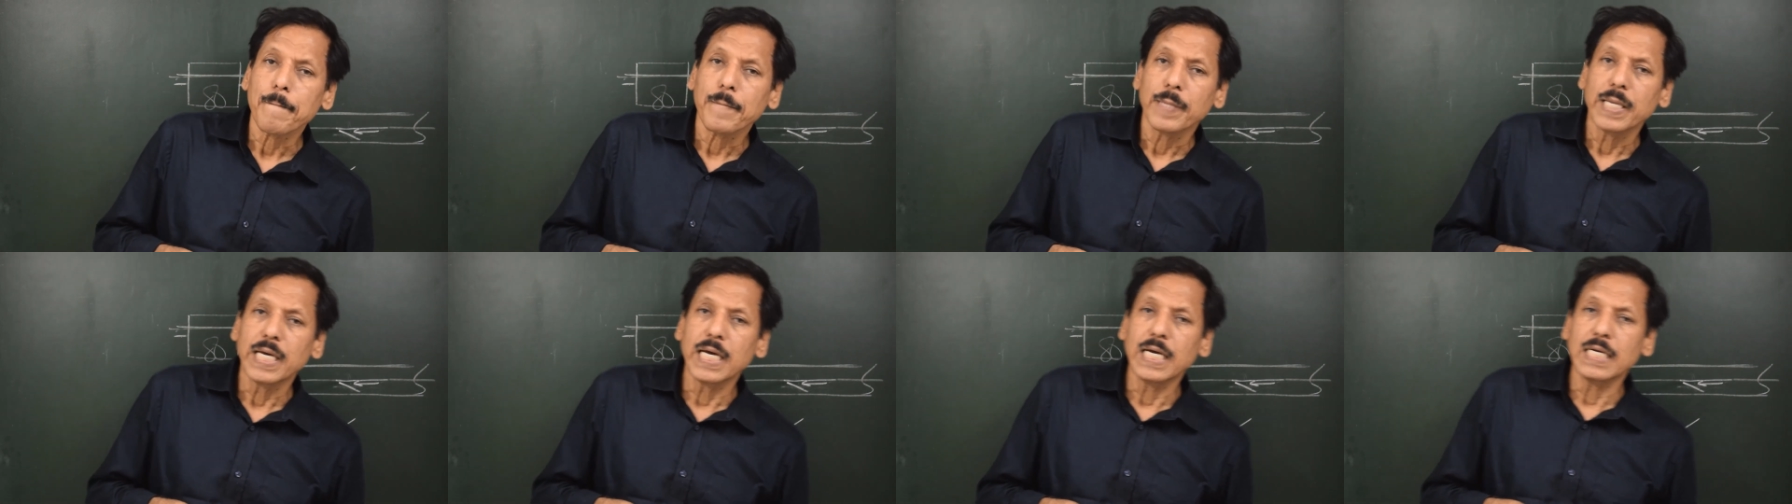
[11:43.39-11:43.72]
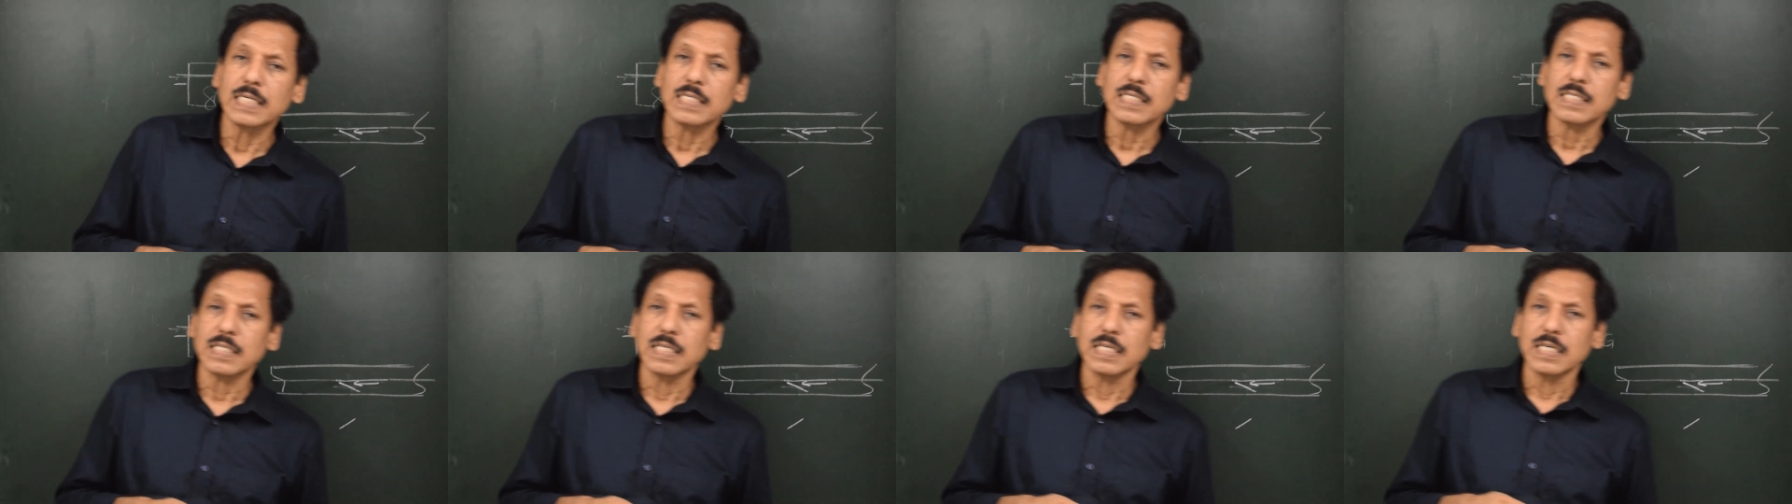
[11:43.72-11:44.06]

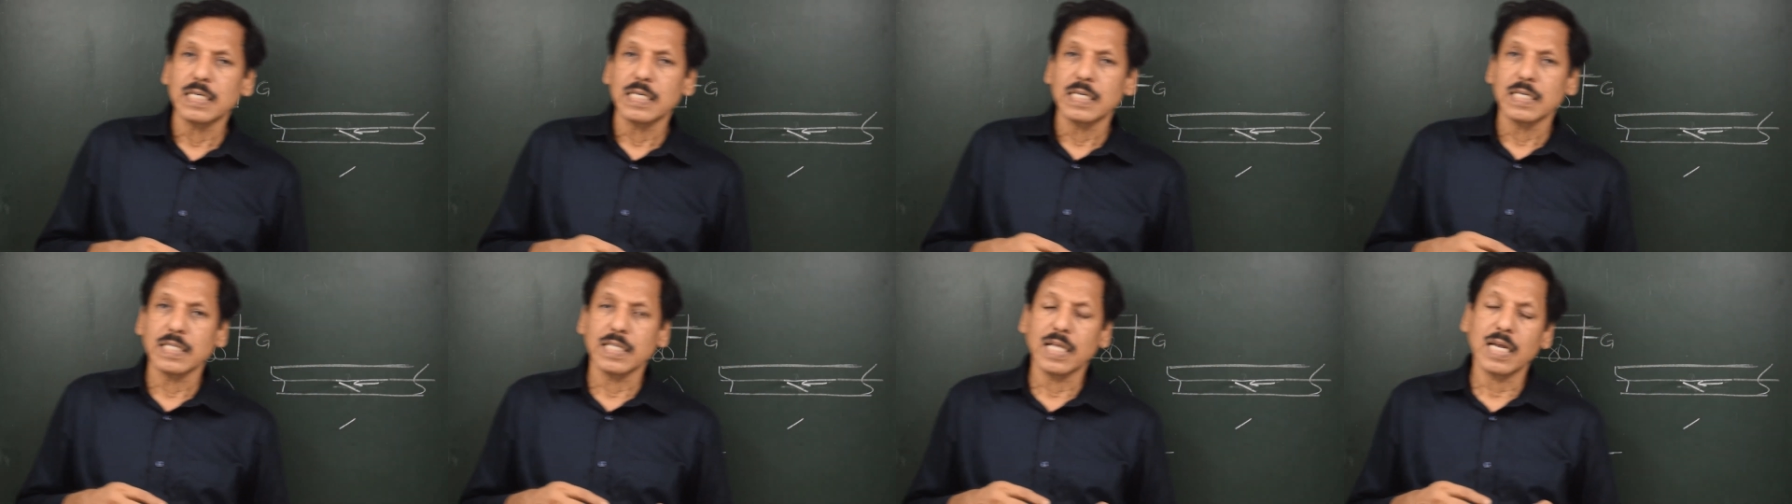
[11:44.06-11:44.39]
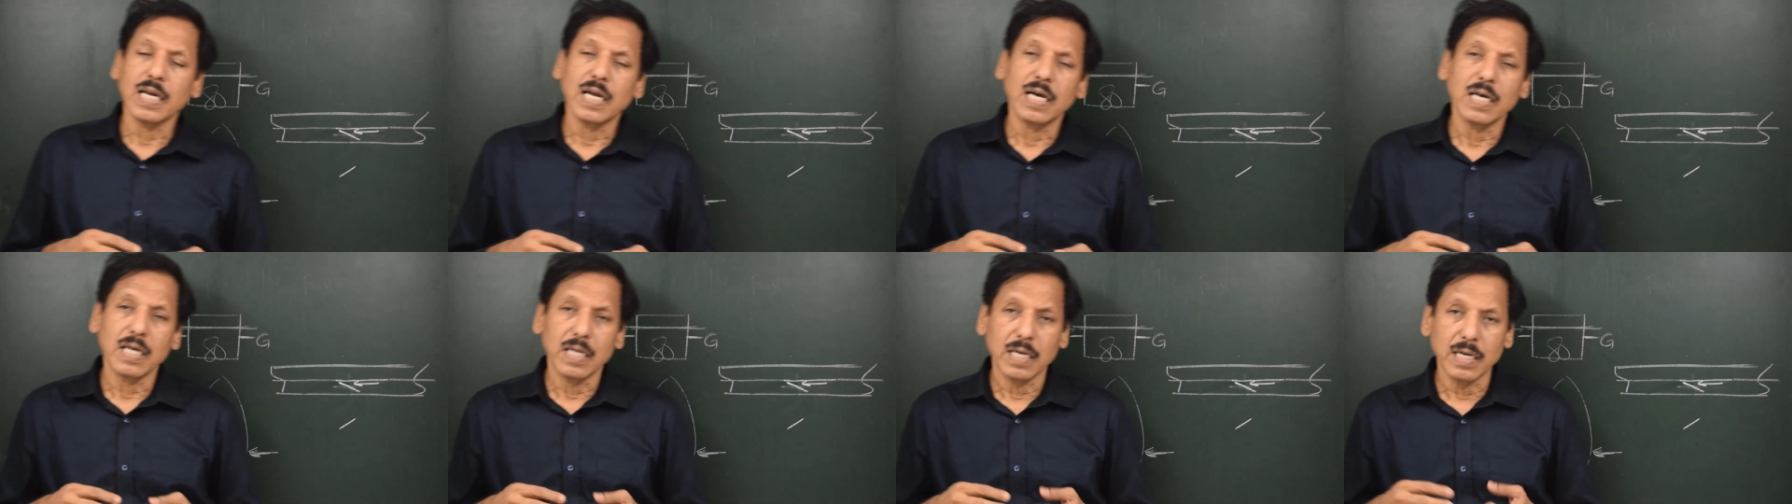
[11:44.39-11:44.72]
is there
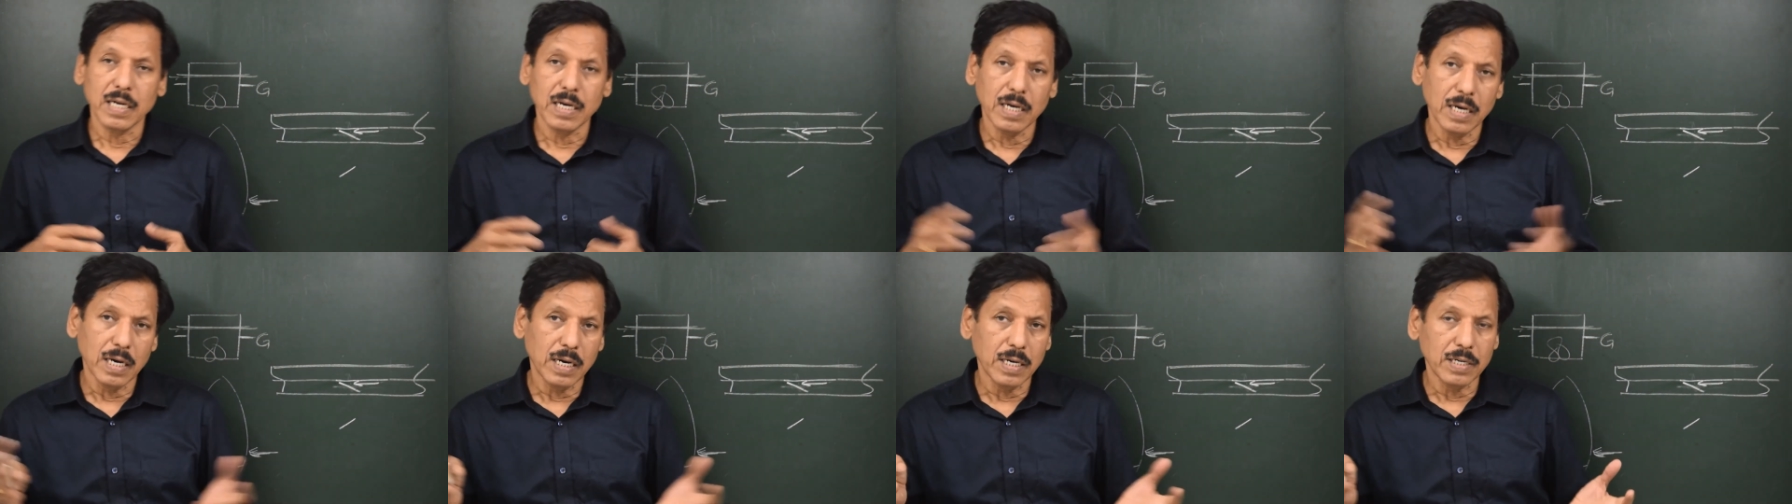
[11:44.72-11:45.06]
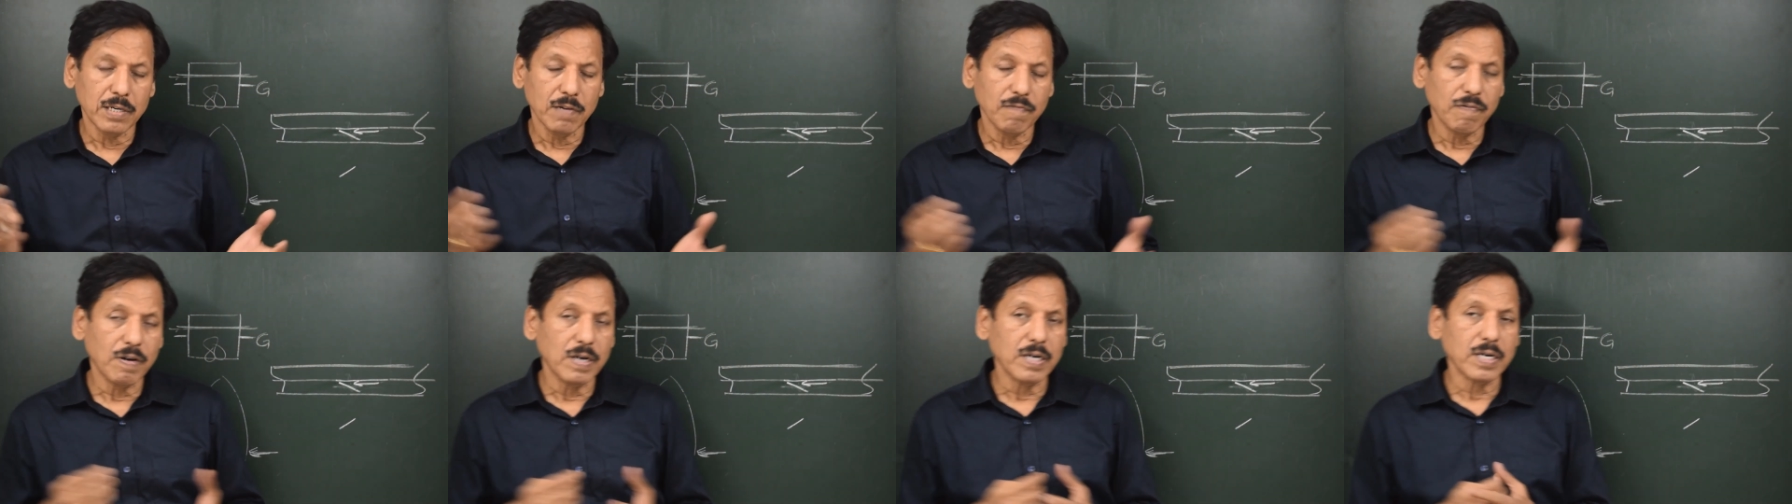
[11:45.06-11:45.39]
are uh,
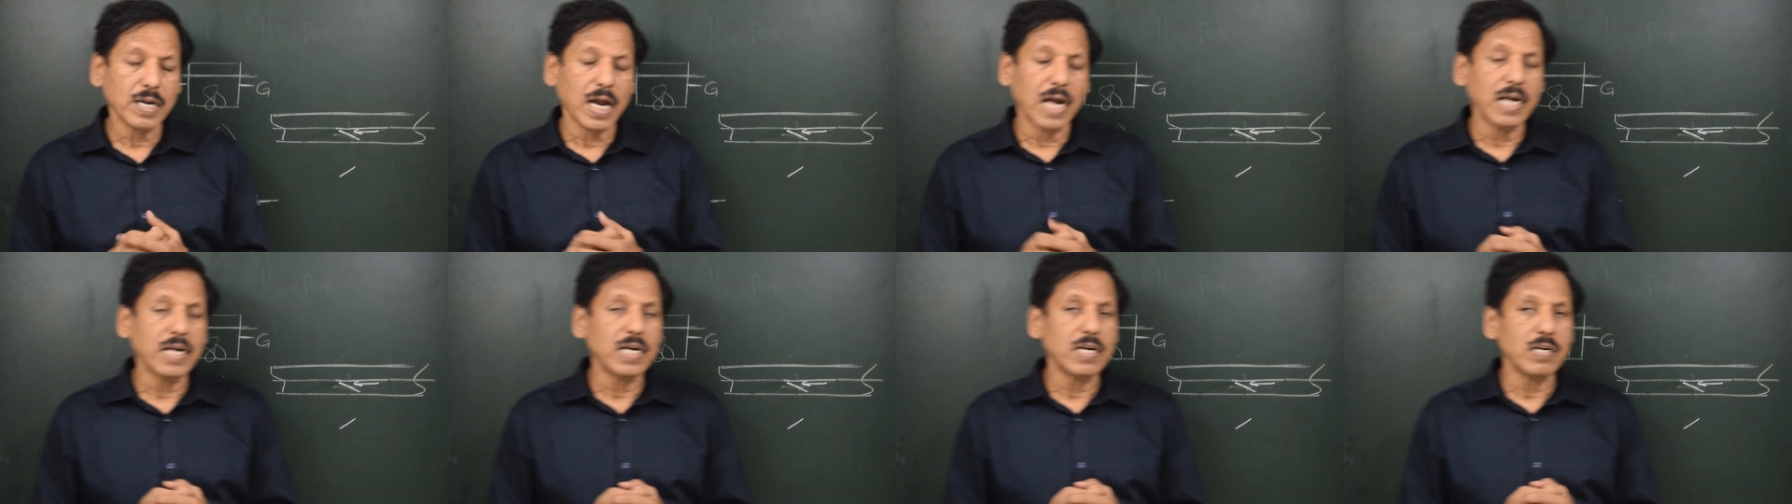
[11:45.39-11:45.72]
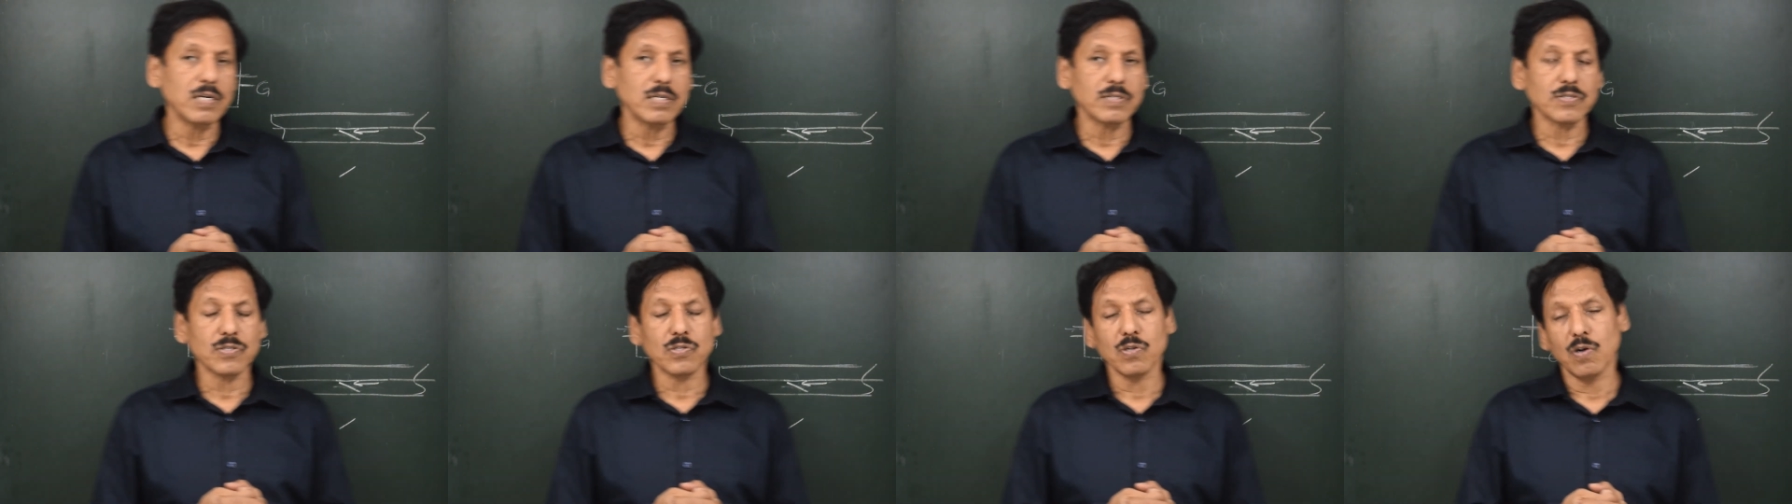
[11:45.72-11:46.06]
different kinds